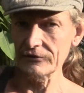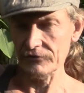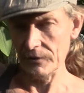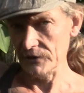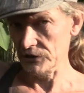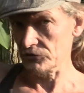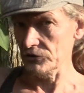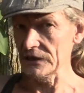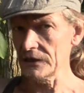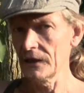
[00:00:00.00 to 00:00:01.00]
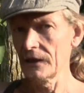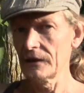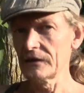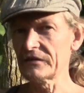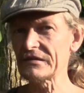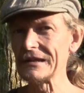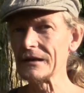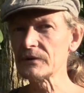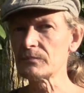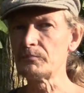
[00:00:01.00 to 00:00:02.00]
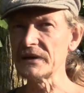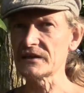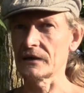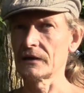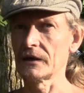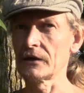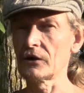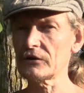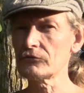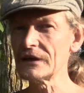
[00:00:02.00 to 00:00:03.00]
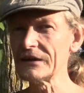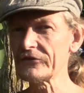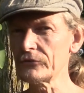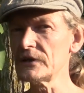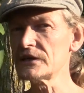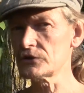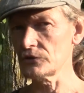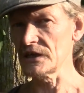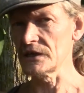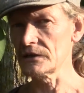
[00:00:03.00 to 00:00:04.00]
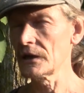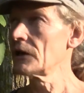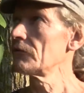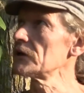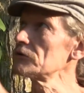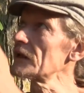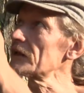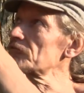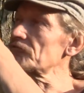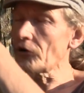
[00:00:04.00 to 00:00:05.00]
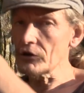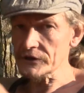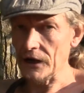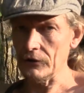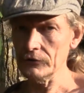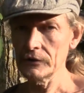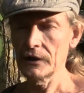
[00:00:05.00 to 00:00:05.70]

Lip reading: from the tree, it's a little bit bitter and not really sweet to eat. When you let it fall down